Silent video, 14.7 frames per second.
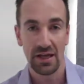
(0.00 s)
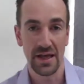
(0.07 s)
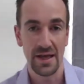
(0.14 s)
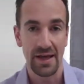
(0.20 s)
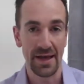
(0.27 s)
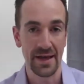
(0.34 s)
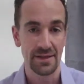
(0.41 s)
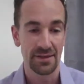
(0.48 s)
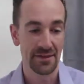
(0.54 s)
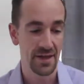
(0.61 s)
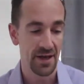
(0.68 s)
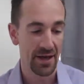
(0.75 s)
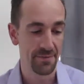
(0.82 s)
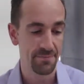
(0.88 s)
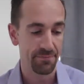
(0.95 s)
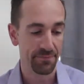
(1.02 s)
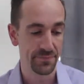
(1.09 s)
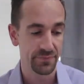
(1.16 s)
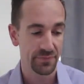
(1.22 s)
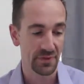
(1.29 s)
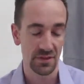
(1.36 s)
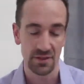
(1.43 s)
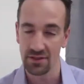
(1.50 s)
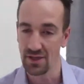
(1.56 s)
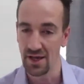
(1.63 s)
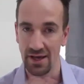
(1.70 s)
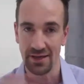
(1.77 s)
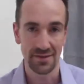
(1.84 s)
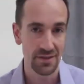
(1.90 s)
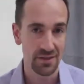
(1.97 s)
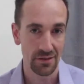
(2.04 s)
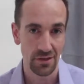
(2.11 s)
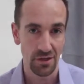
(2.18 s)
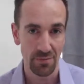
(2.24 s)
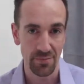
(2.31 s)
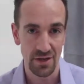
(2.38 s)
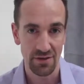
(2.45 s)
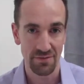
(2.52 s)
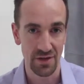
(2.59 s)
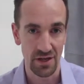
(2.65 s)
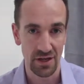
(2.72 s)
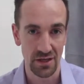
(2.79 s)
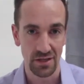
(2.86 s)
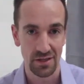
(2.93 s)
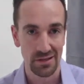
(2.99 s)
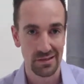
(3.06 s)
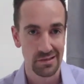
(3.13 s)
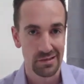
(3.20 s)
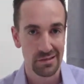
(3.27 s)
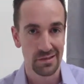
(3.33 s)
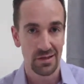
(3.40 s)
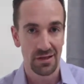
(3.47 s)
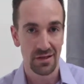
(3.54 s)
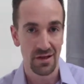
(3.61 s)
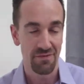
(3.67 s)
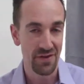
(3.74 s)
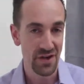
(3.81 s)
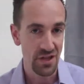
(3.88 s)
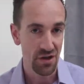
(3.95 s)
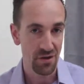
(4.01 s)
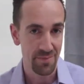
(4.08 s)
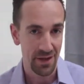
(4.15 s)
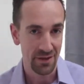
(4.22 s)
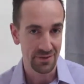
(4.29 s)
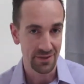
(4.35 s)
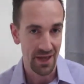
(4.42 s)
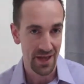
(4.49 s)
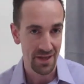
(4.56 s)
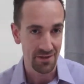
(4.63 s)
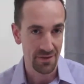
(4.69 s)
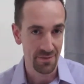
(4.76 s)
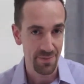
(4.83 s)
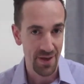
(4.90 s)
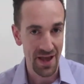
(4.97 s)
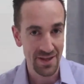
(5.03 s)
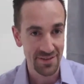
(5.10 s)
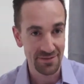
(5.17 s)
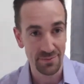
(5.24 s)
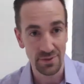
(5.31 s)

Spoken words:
and I did a little bit of a video about that in the past,